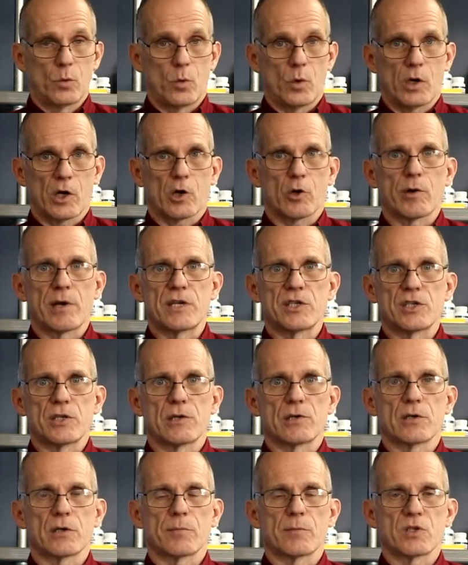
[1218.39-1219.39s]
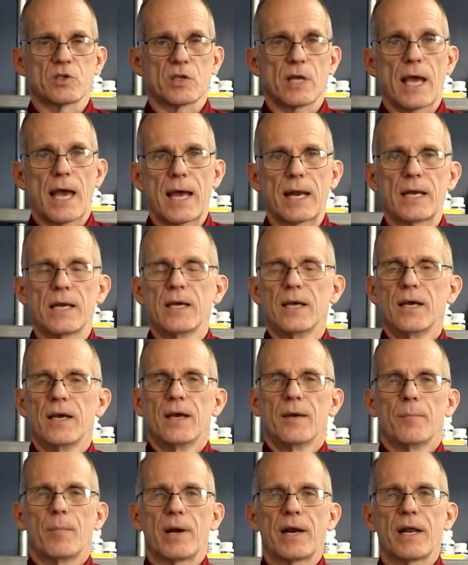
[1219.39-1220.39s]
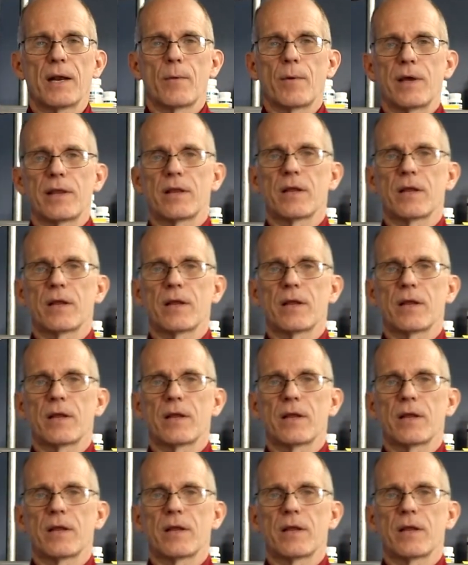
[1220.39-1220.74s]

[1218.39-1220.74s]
A crazy term is that. But anyway,